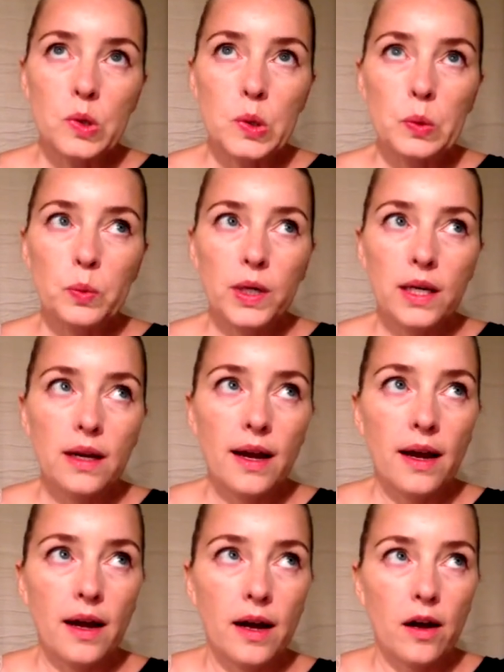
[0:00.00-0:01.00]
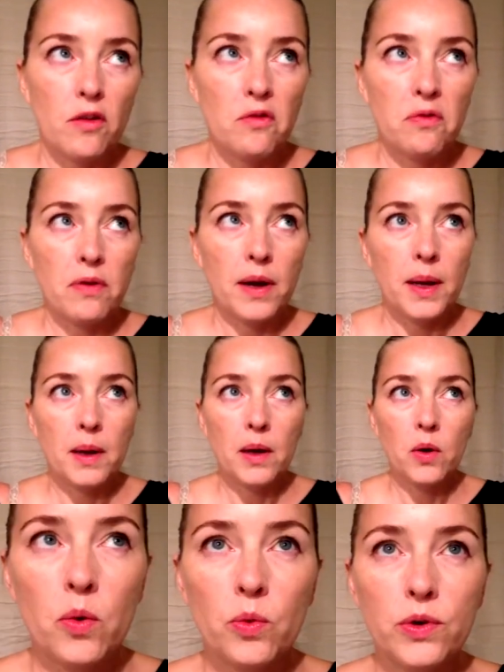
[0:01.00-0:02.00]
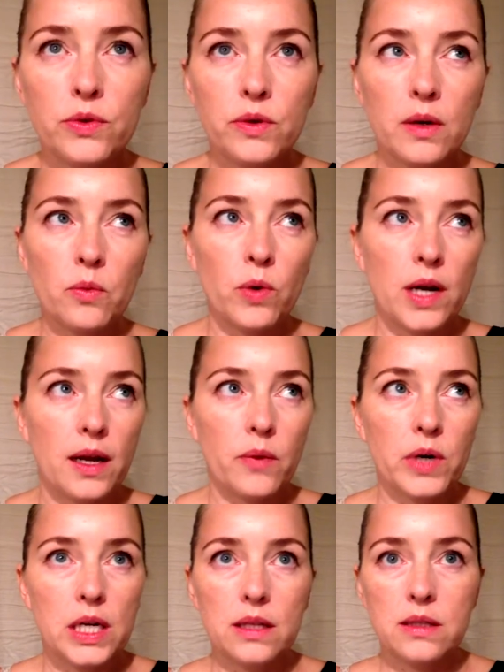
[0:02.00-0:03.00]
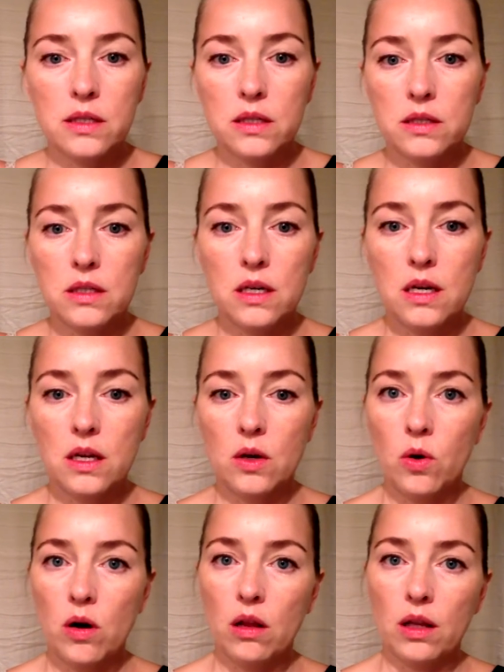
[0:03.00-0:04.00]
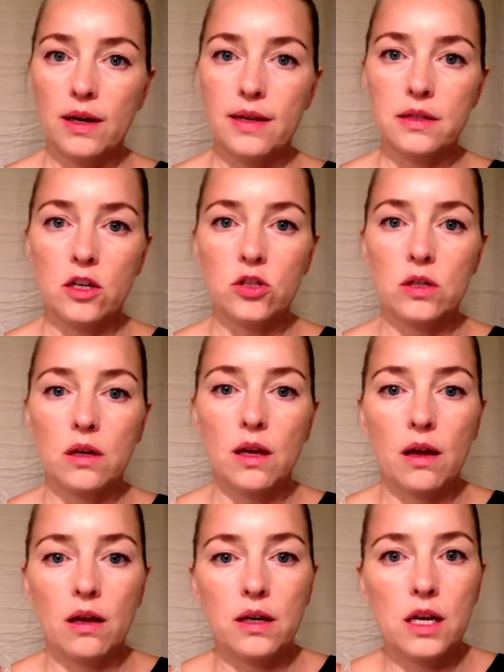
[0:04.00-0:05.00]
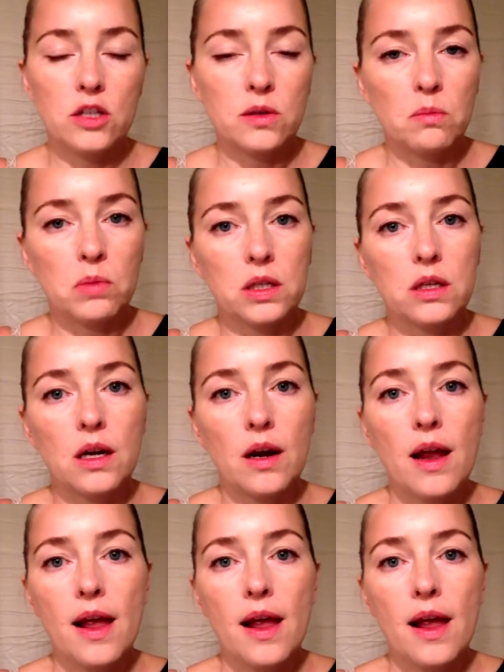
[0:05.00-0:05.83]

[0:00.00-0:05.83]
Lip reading: we're doing what I would consider as neo-colonization and nation building.